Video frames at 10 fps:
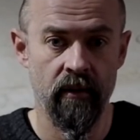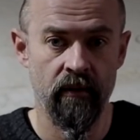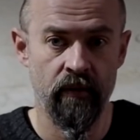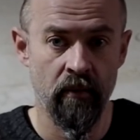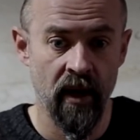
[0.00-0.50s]

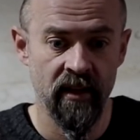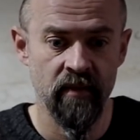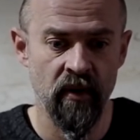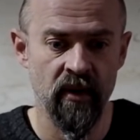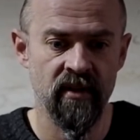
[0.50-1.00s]
from my
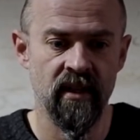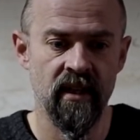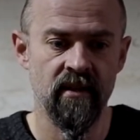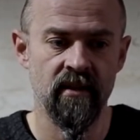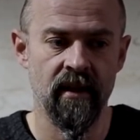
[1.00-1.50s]
experience,
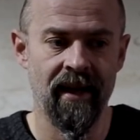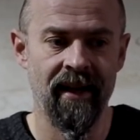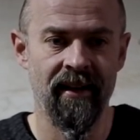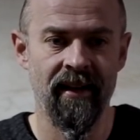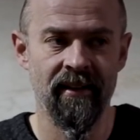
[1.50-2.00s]
is
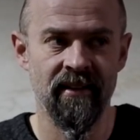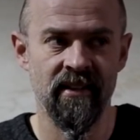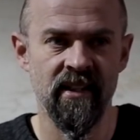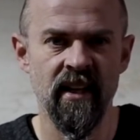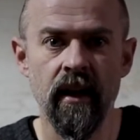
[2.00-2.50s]
a
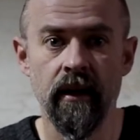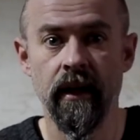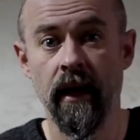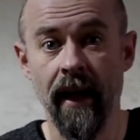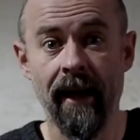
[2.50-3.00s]

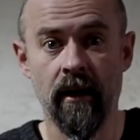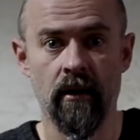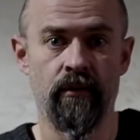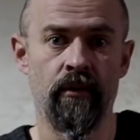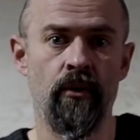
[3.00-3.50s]
slightly lack
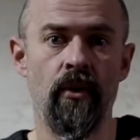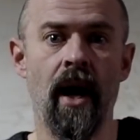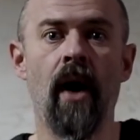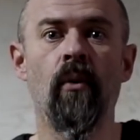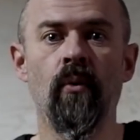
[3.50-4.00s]
of
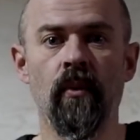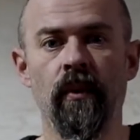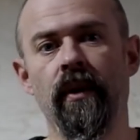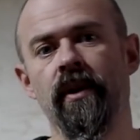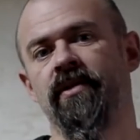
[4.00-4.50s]

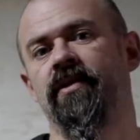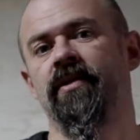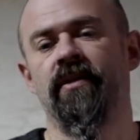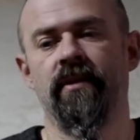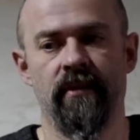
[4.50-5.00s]

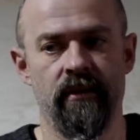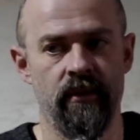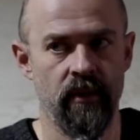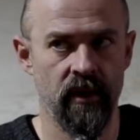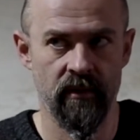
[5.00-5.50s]
roundness
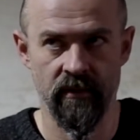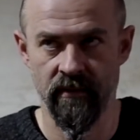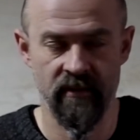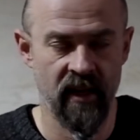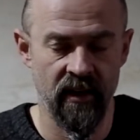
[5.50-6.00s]
to the
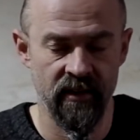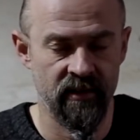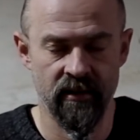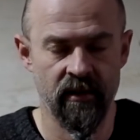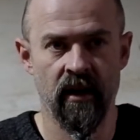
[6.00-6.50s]
taste.